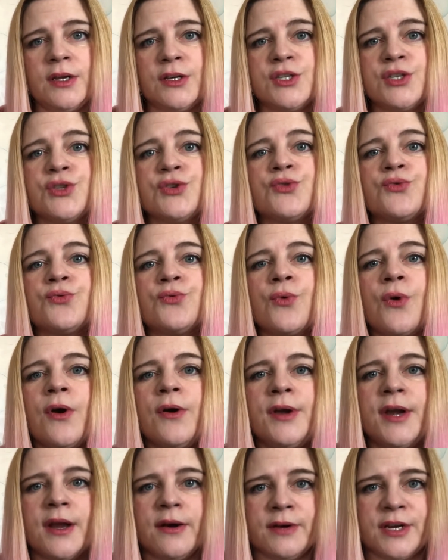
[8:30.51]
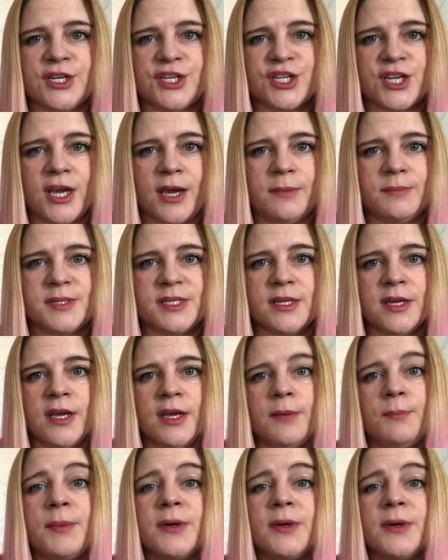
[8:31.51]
extraordinary shapes.